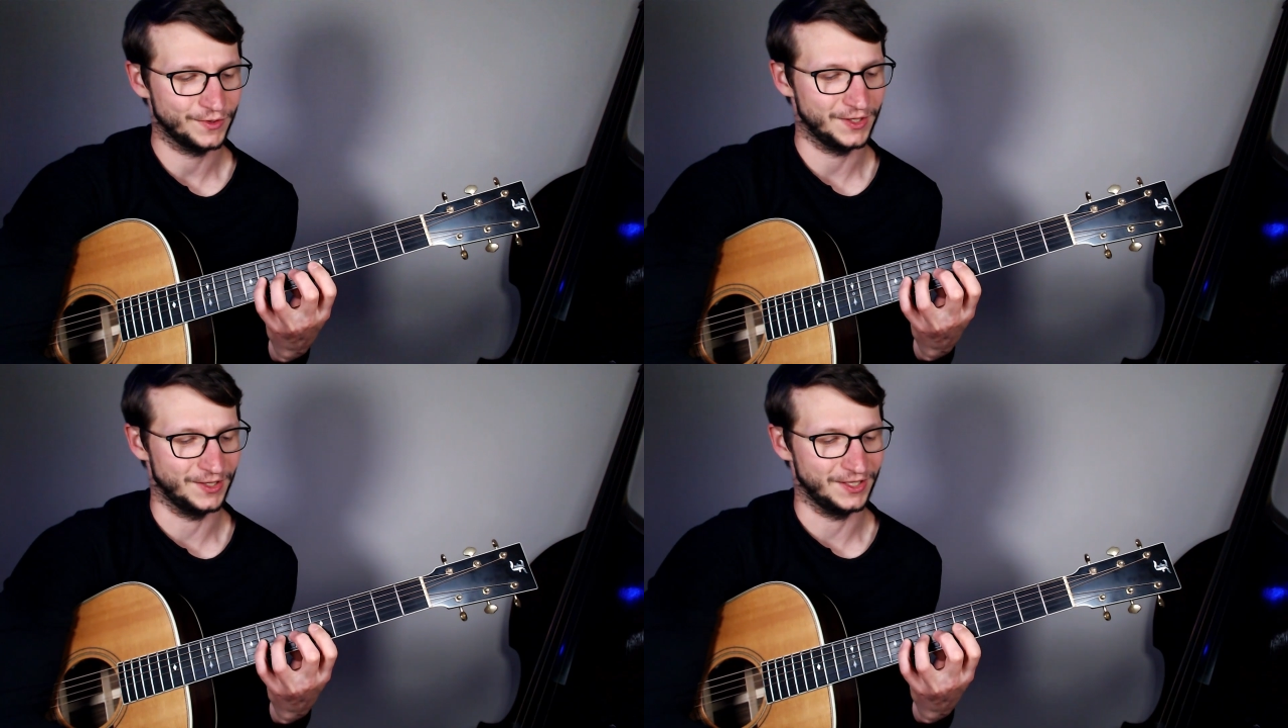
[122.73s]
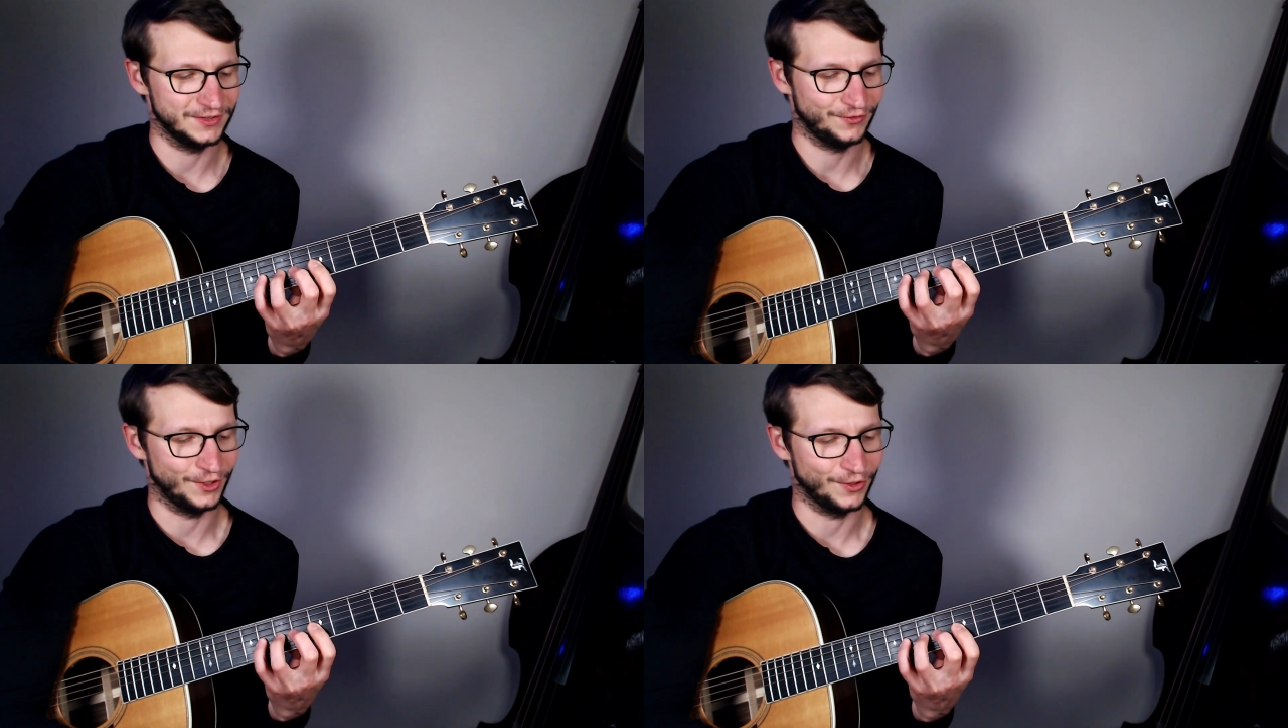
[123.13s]
the index
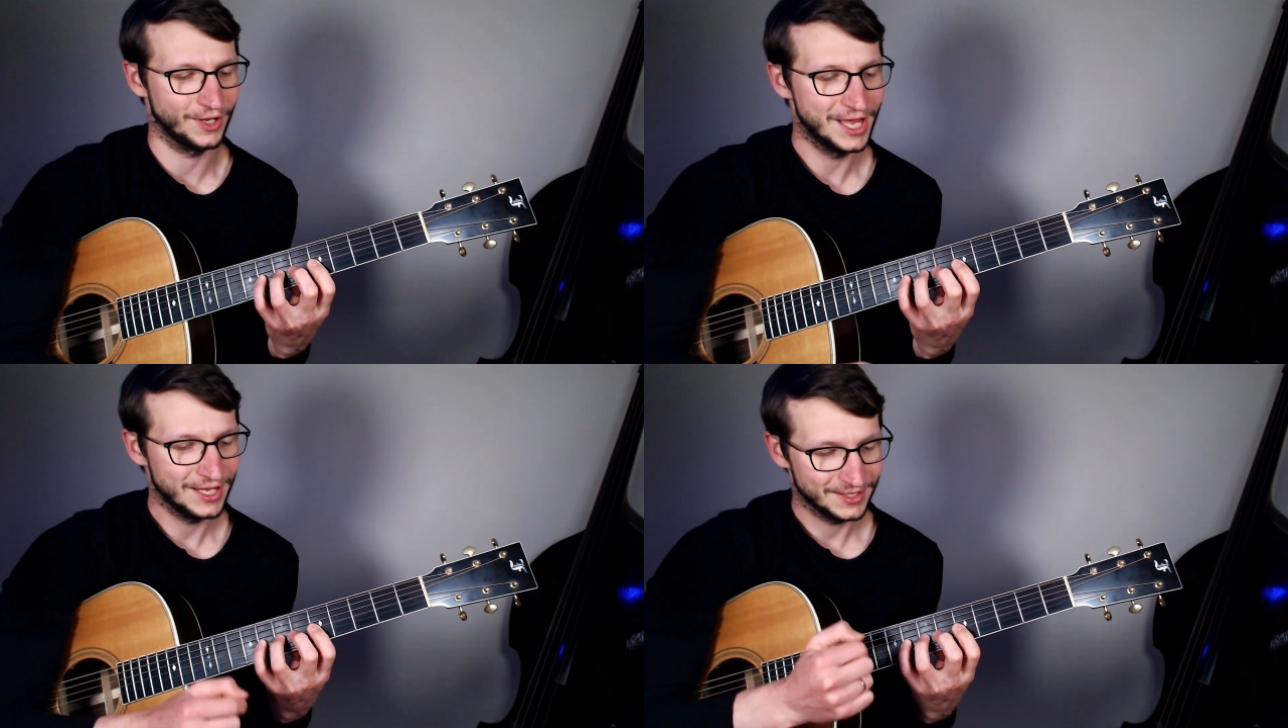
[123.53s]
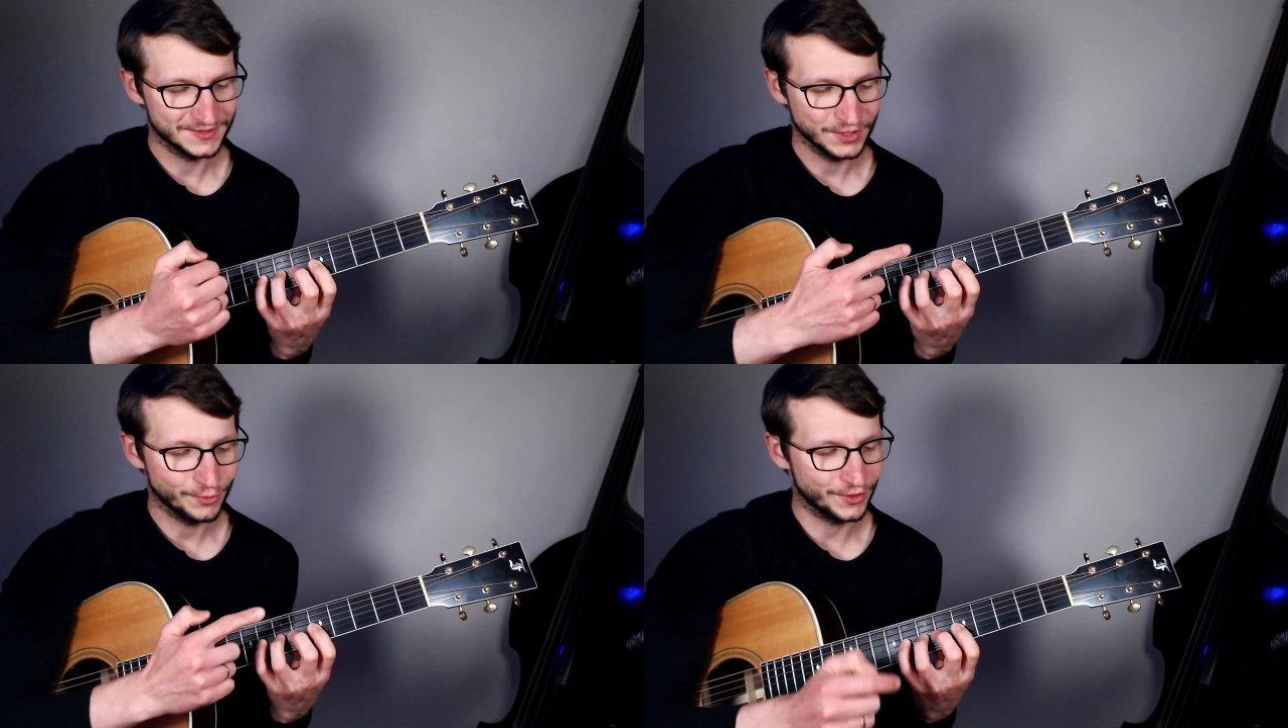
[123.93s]
finger. Let's
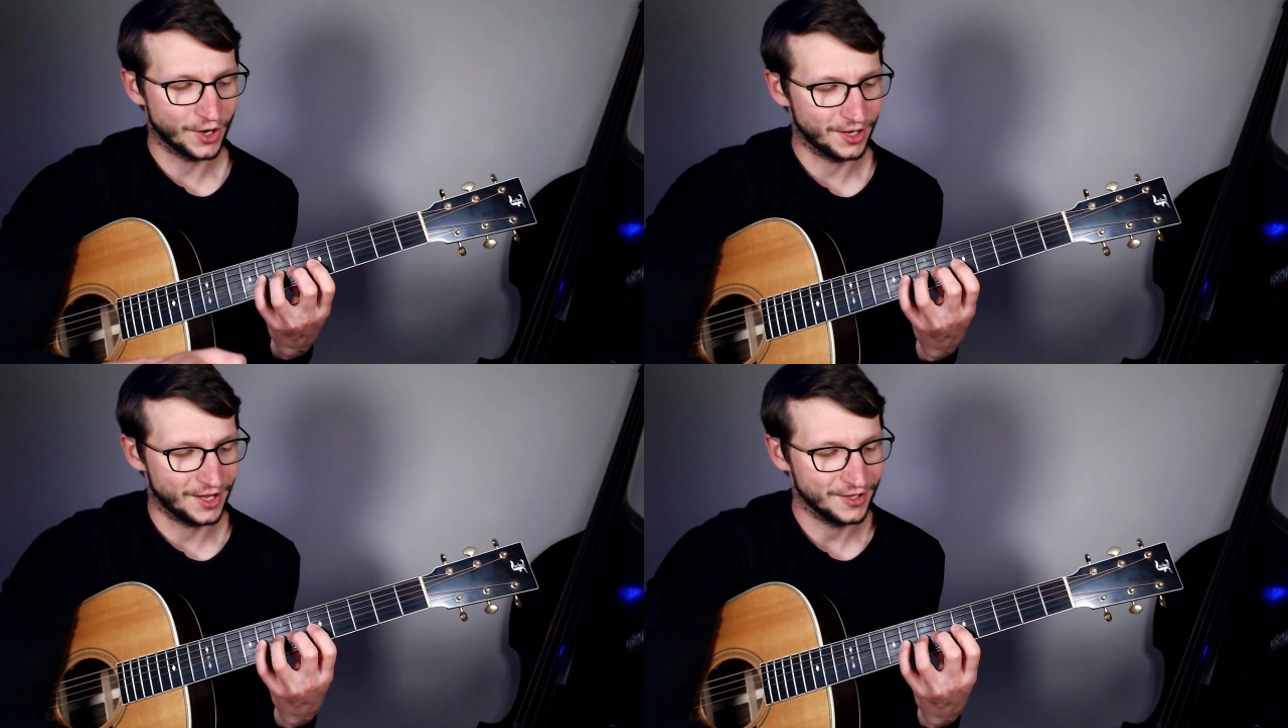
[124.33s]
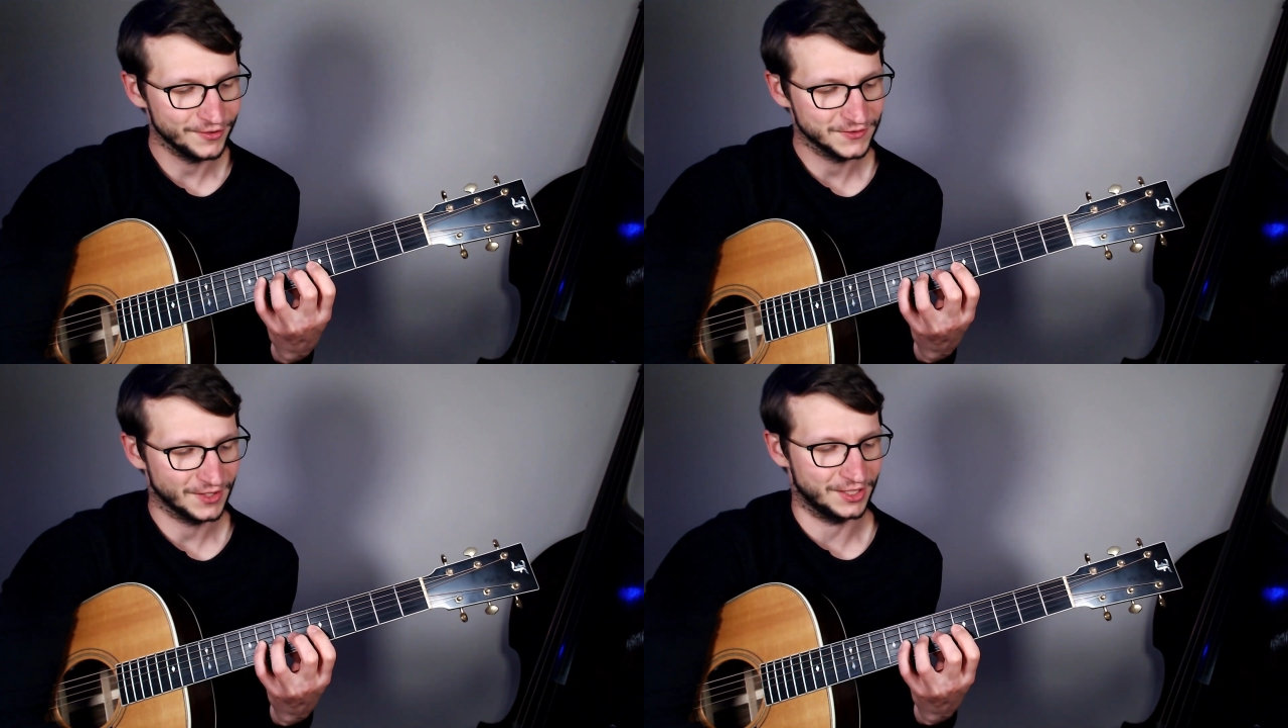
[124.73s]
see what all
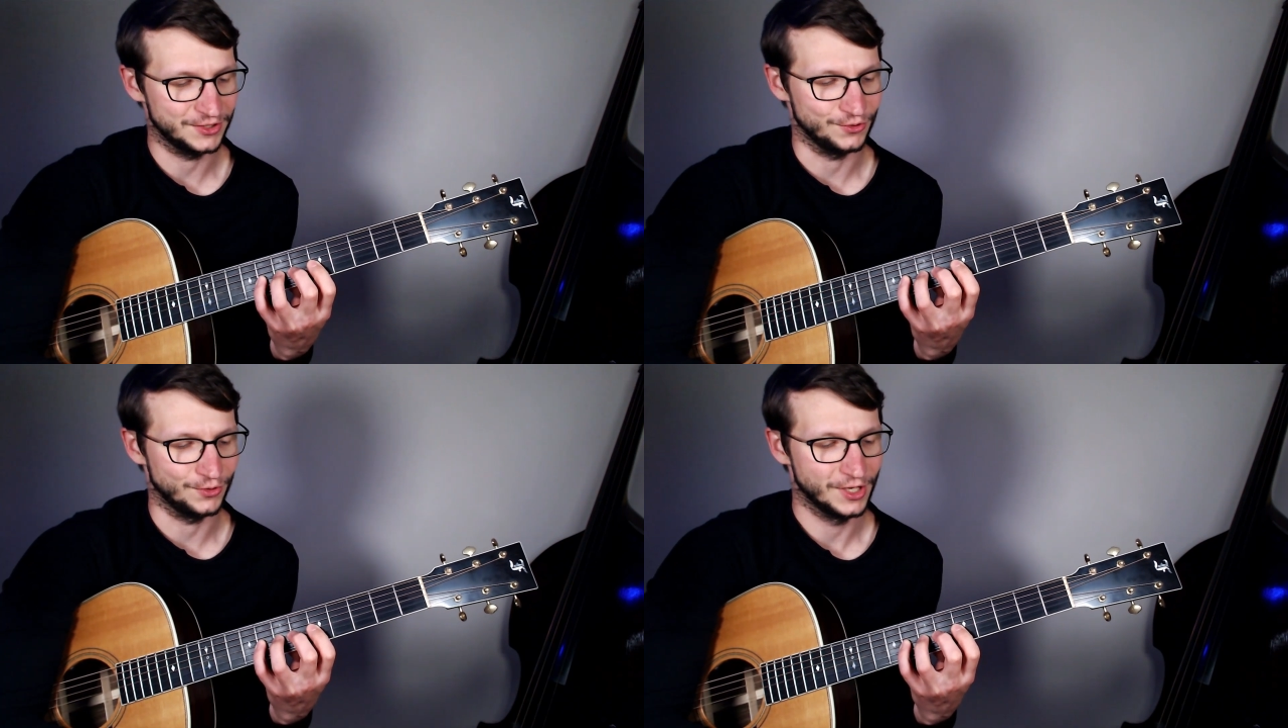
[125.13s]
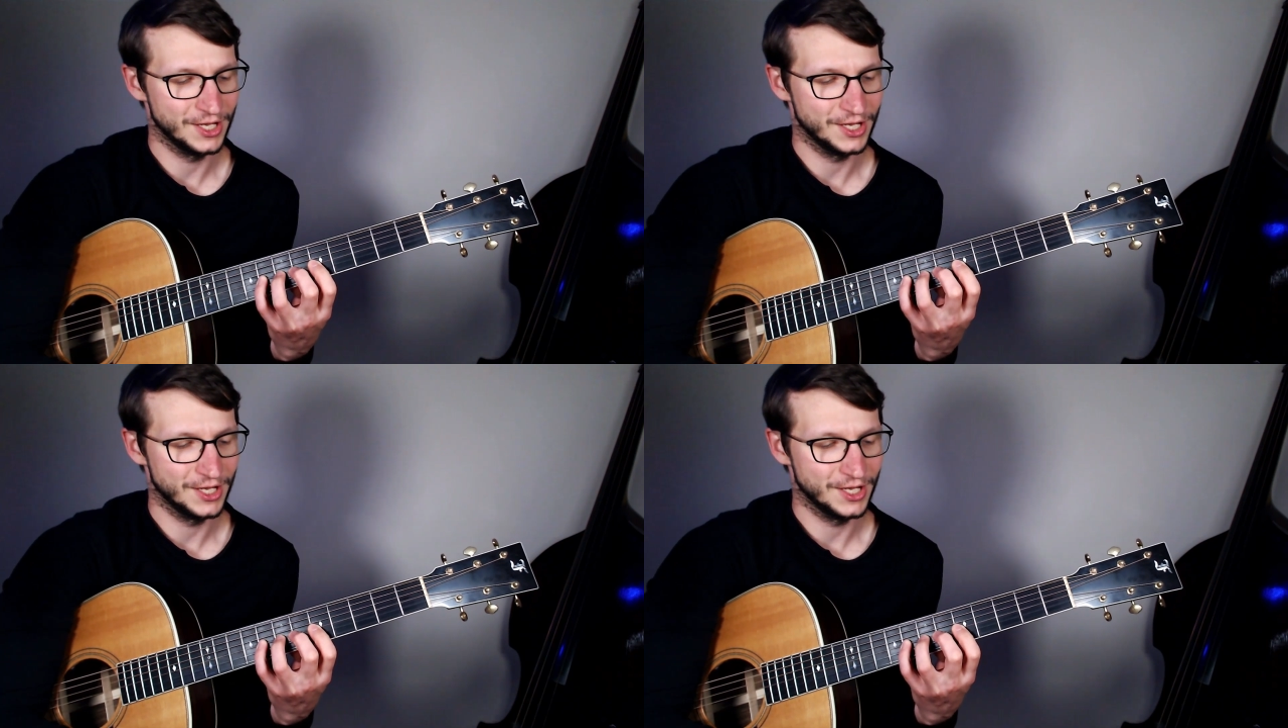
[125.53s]
others can do.